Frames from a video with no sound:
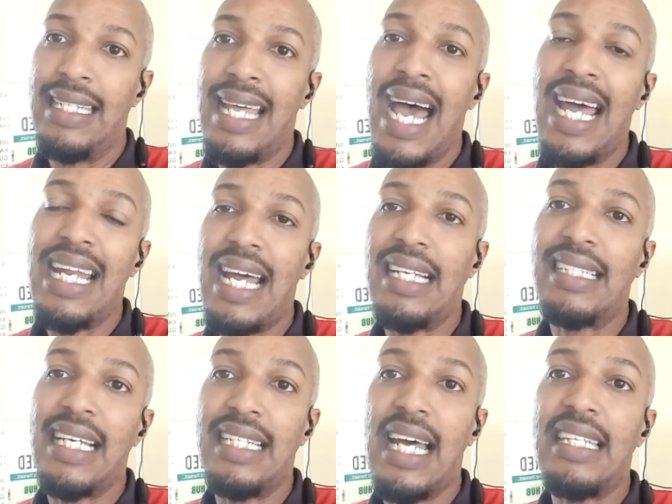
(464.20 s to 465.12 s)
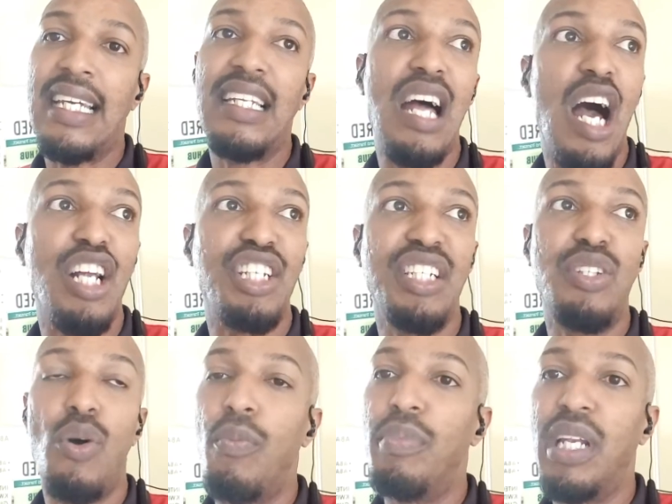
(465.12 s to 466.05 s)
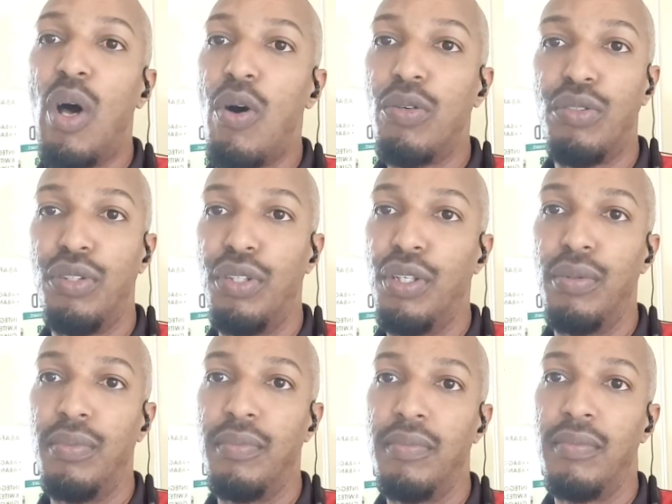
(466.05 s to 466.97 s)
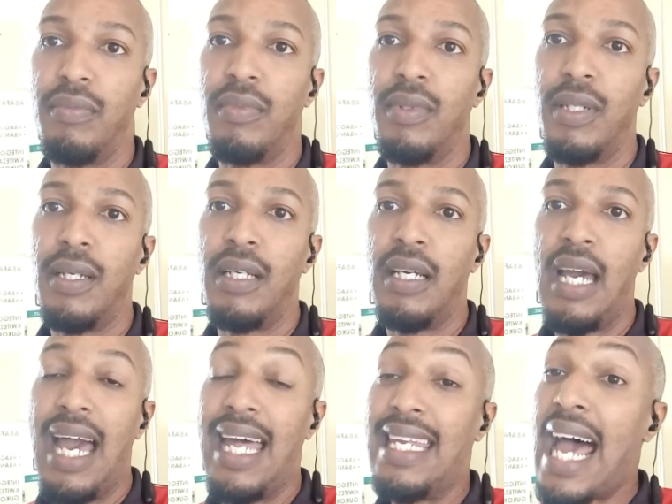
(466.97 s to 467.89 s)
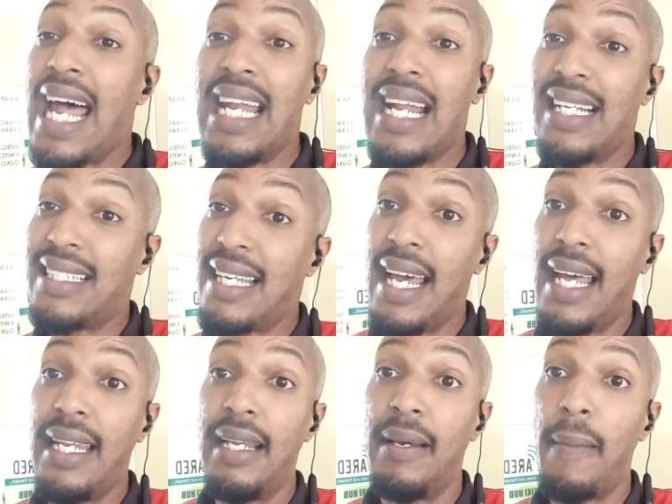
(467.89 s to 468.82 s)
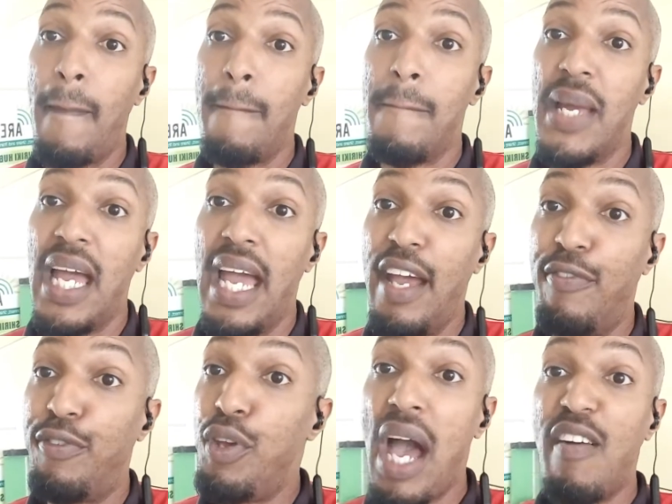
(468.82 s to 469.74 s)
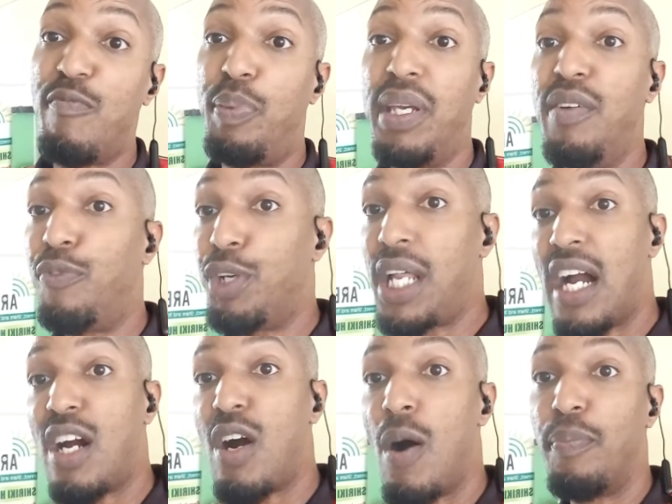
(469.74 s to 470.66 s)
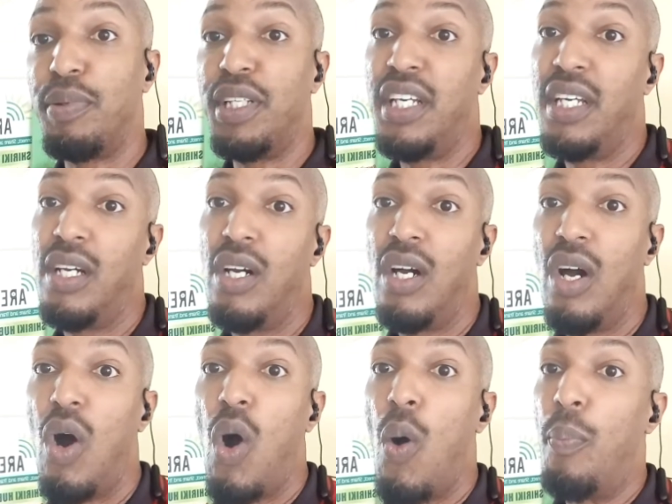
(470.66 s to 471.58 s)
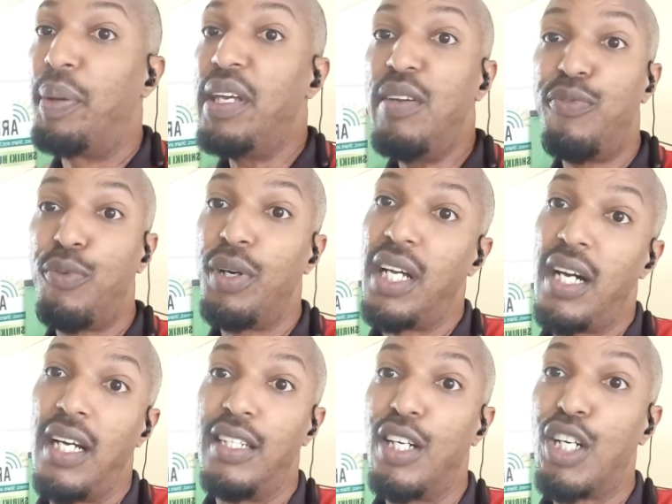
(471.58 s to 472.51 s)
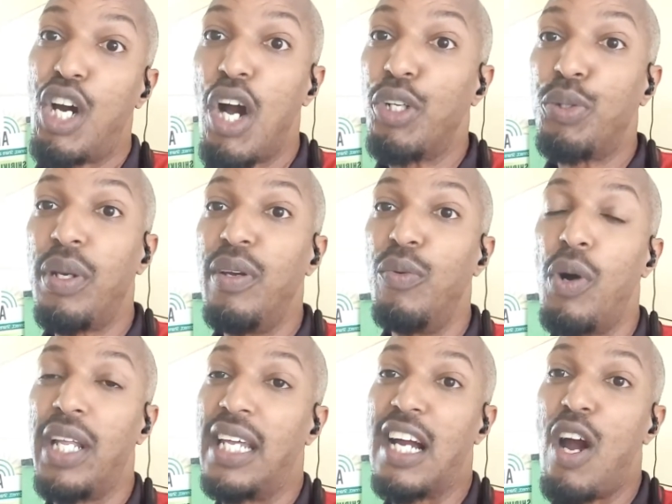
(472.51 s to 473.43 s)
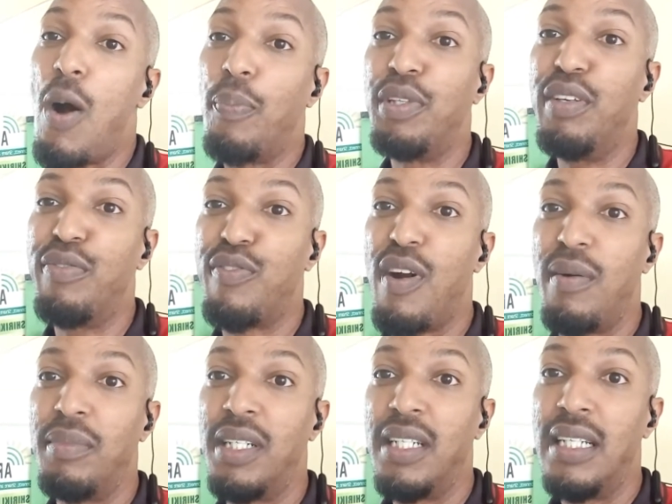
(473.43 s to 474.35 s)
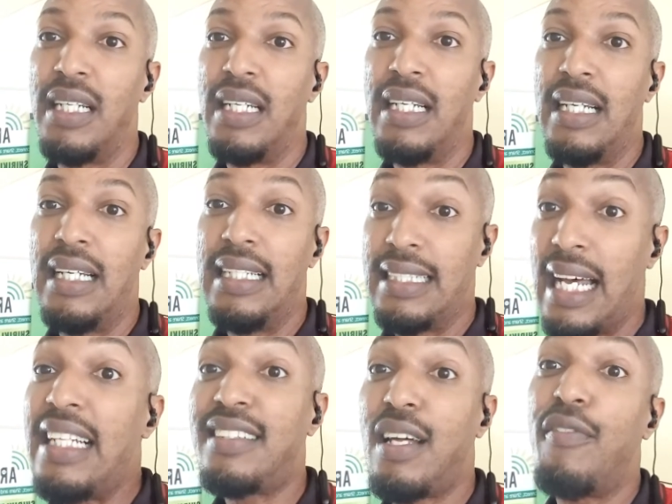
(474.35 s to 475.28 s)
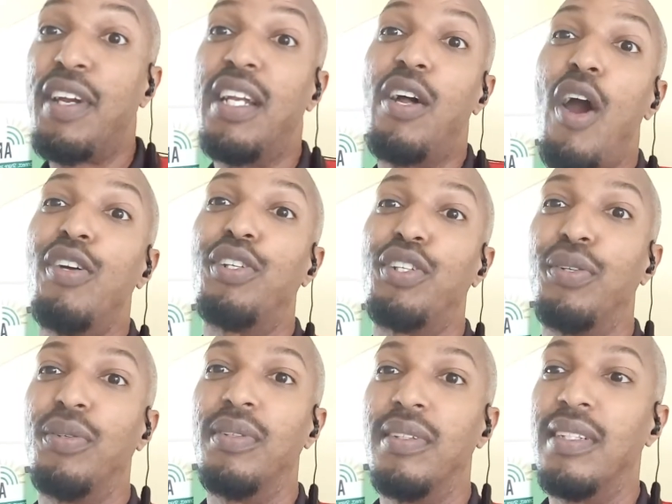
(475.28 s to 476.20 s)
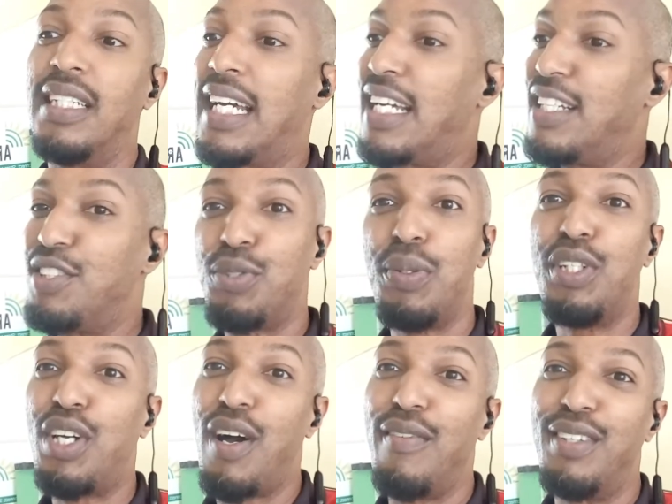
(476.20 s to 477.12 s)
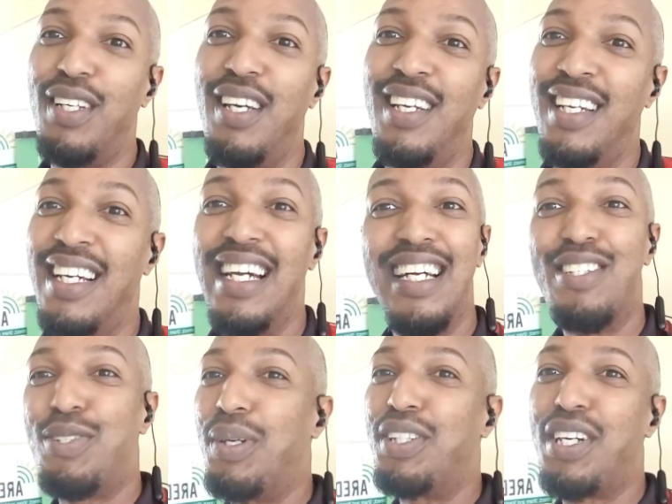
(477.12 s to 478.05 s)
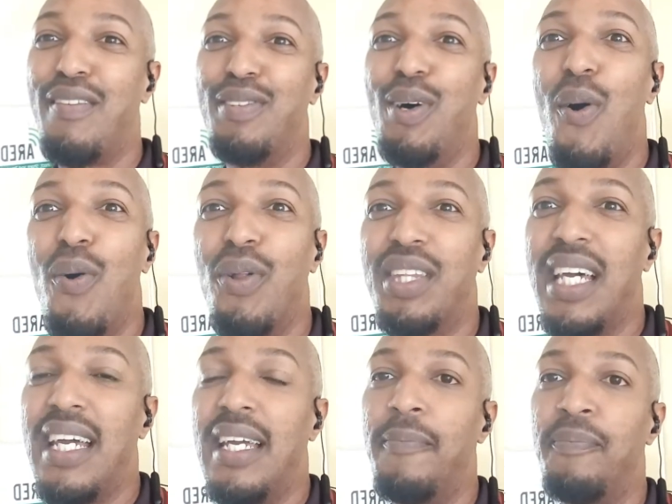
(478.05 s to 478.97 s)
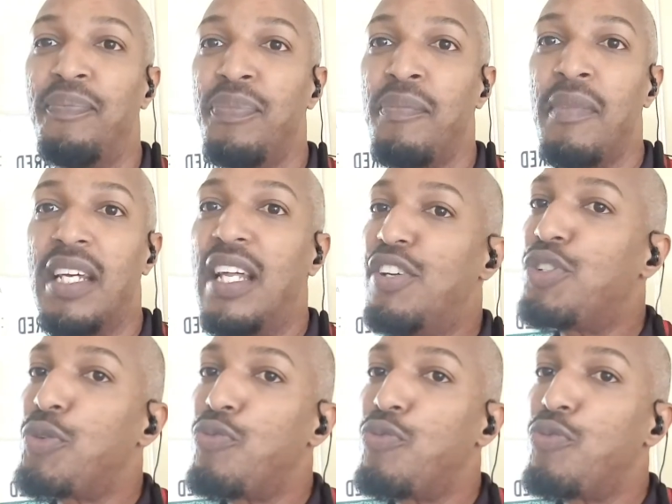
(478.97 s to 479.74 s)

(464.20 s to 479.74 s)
9 out of 10, that technology don't belong to you. And 9 out of 10, if you have beef with that company or beef with the country where that company from, that stuff can hurt you. They can switch up the whole thing. There's a